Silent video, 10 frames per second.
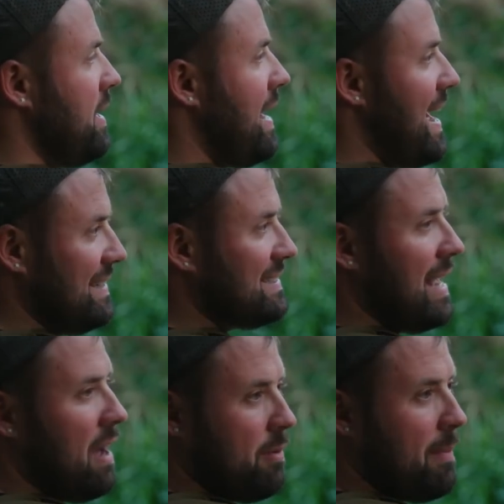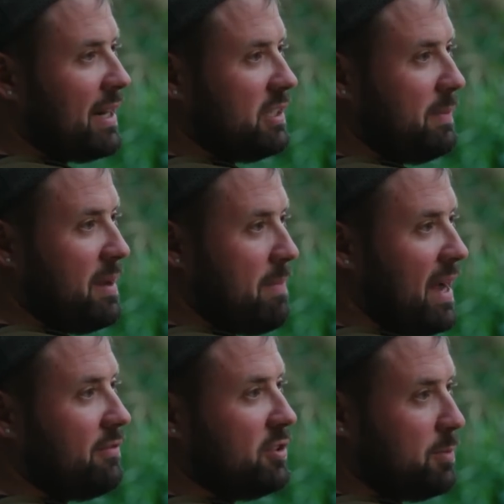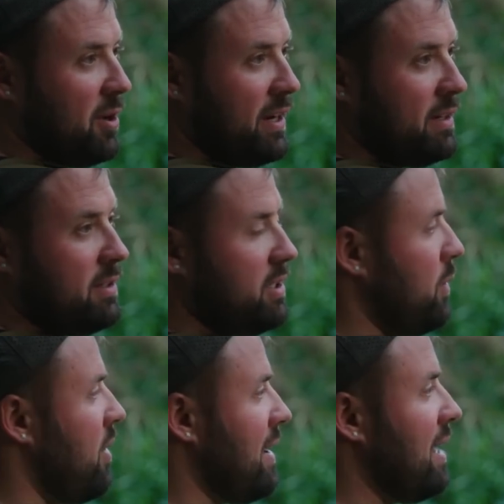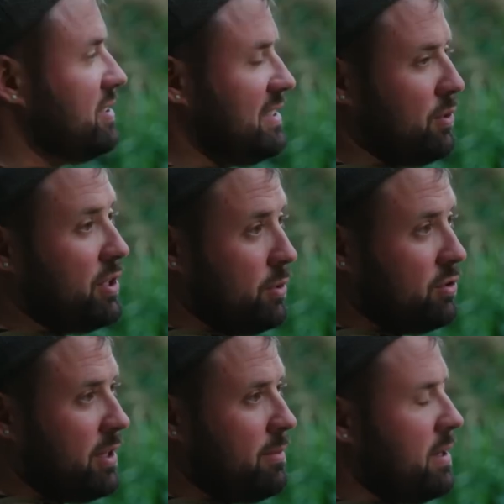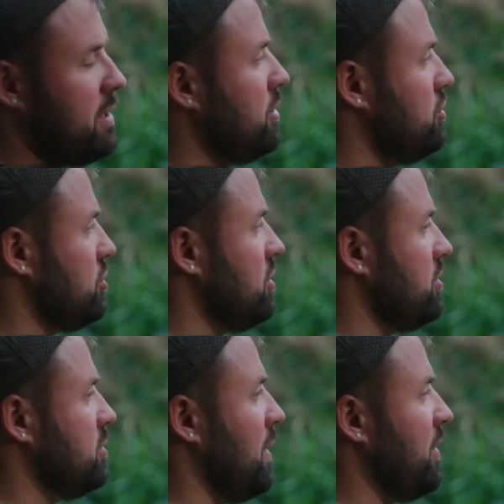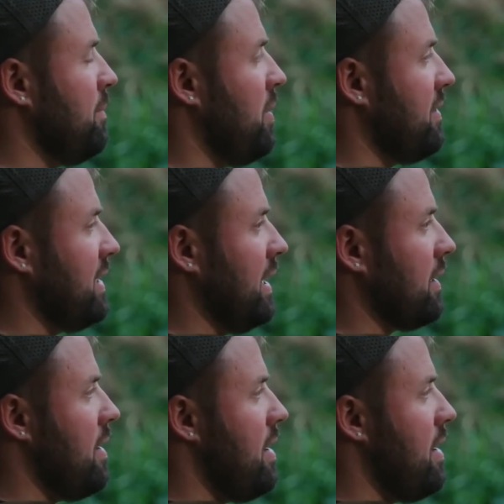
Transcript: Hence now the maggots being banned for spodding. You are allowed to still use them, just not spodding. But I think